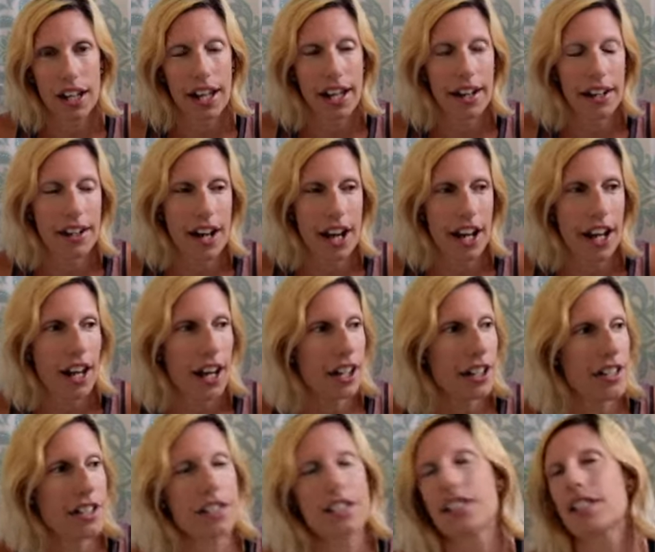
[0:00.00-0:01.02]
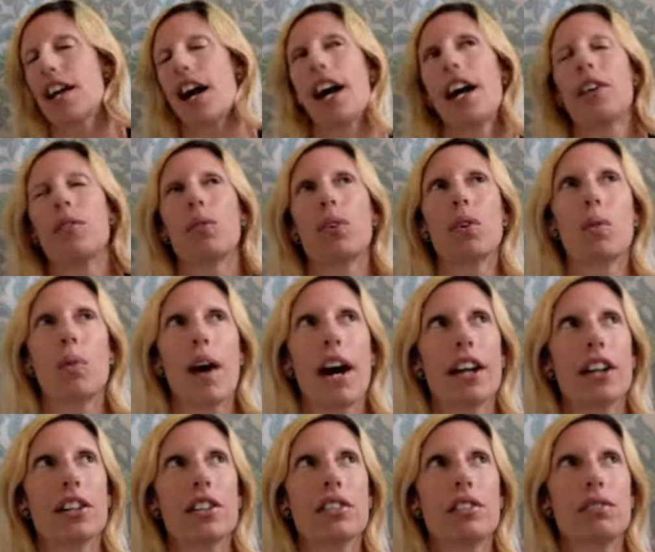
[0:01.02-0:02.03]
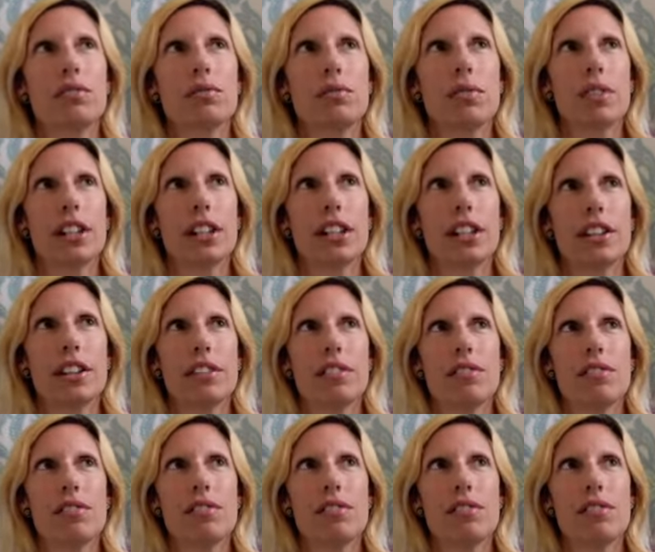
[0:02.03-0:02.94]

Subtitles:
and I had said, well, why don't we,